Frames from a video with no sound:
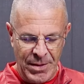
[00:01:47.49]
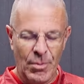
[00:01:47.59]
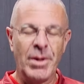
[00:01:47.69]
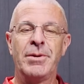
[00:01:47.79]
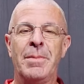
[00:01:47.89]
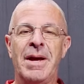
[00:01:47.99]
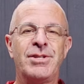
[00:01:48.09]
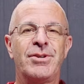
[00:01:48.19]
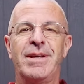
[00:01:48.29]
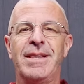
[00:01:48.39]
When you're
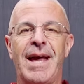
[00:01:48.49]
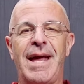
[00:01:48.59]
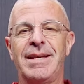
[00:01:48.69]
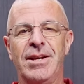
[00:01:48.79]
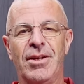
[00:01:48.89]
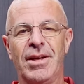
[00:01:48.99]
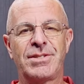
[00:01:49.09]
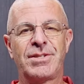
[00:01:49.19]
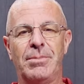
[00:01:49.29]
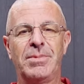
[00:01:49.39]
measuring that, you know,
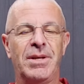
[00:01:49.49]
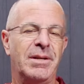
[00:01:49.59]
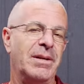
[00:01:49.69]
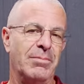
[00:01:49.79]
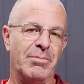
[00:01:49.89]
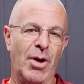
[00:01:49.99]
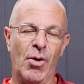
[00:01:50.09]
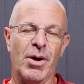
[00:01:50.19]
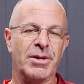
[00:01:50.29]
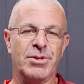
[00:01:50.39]
that's something
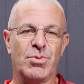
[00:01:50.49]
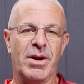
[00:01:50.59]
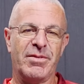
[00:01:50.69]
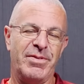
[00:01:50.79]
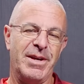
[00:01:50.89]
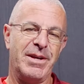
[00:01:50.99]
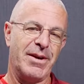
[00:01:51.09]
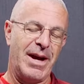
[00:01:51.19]
bow hunters want to figure